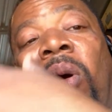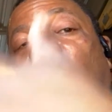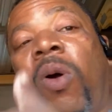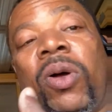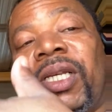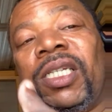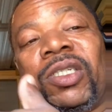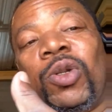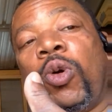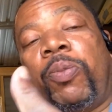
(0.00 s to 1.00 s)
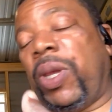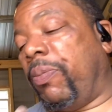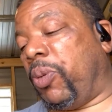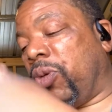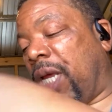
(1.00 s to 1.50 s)
all these new
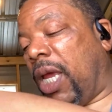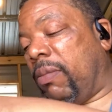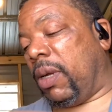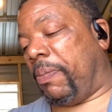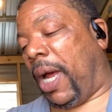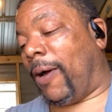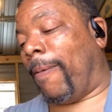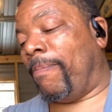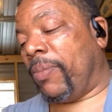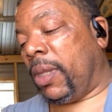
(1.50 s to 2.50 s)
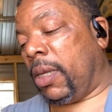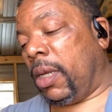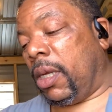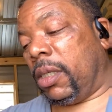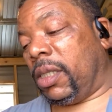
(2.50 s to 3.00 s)
people came about.
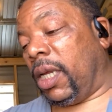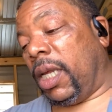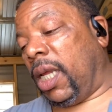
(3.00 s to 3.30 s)
The